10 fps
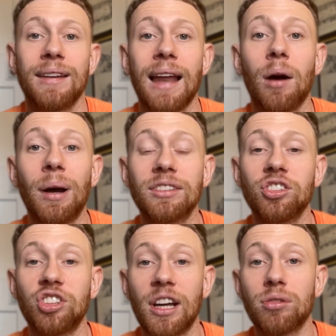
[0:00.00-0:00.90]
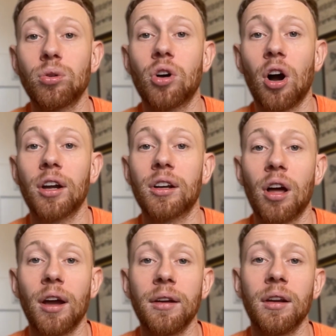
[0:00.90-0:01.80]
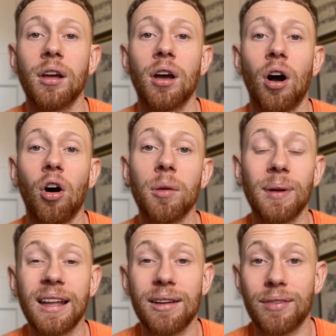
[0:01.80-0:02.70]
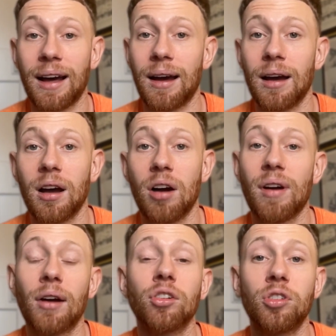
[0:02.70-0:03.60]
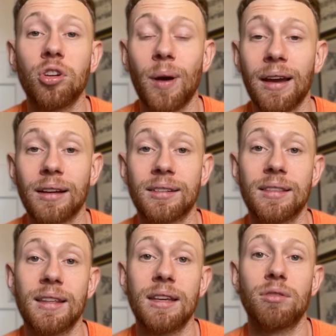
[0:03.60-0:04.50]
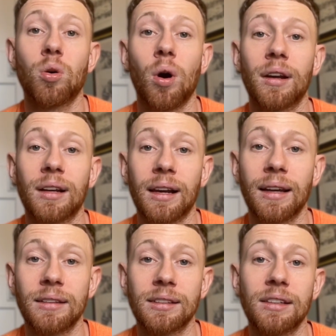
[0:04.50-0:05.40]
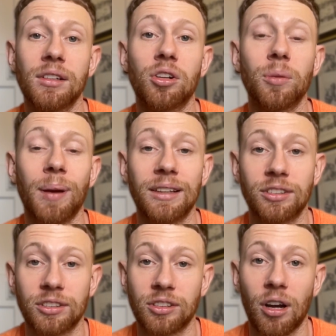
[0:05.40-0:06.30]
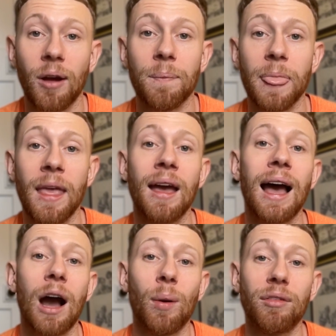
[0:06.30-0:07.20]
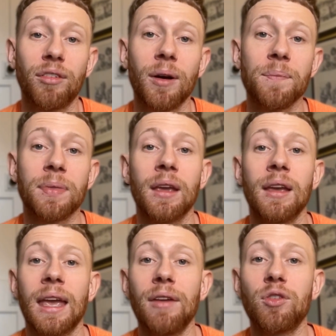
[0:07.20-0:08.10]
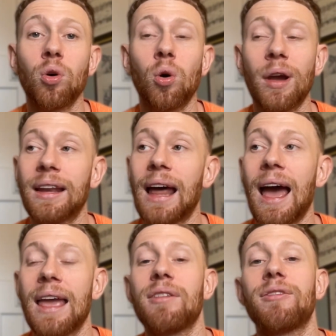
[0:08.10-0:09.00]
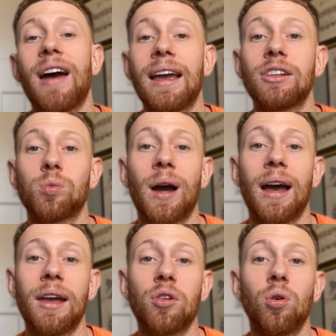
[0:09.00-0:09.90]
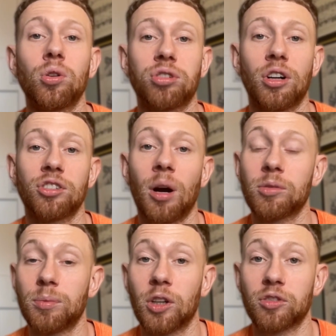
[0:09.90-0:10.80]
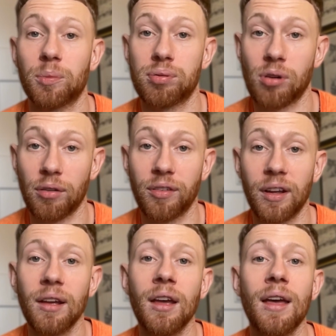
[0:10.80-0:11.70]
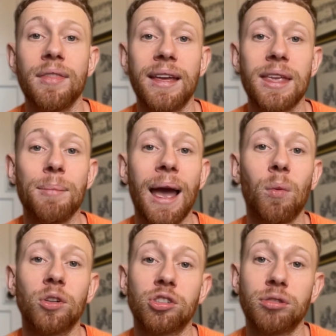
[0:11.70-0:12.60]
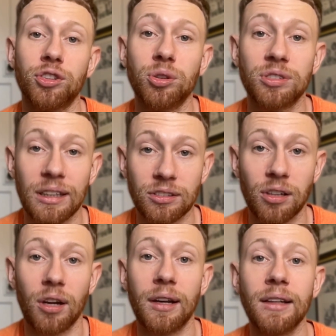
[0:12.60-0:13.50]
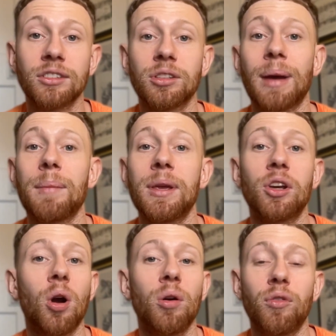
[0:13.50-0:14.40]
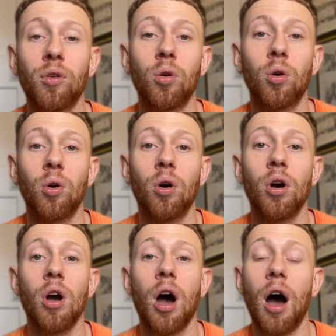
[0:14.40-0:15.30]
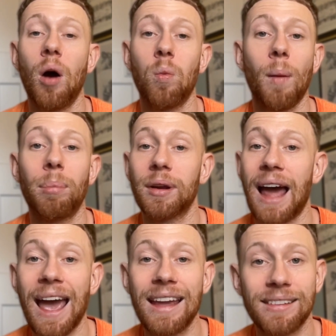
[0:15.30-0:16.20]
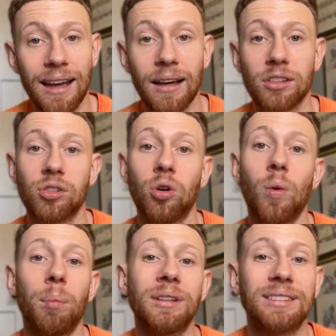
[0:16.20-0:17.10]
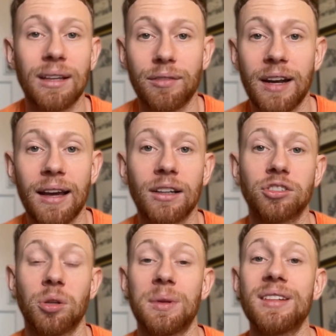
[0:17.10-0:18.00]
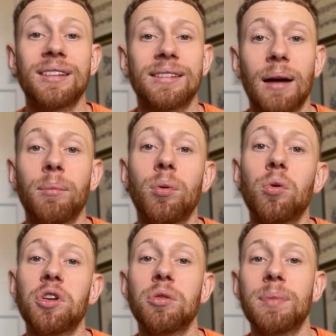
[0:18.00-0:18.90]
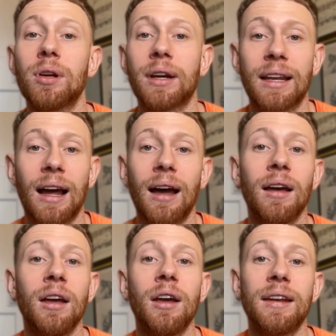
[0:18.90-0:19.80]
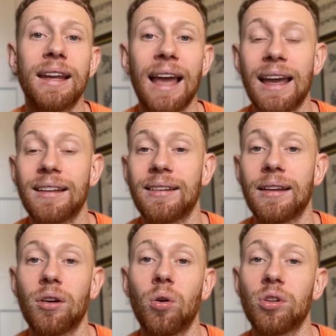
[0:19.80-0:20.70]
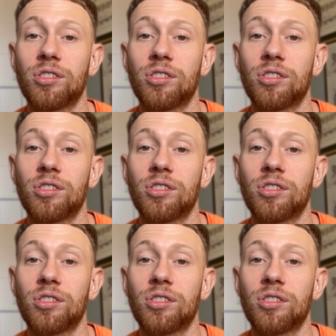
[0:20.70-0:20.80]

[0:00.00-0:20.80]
Now, as a general guideline, I believe that around 2x the required clicks is a good place to start. However, if you're in a phase where you're trying to optimize for profit, then you may want to reduce that slightly. So maybe you go for 1.8x or 1.7x. So in this example, you'd be looking at negating or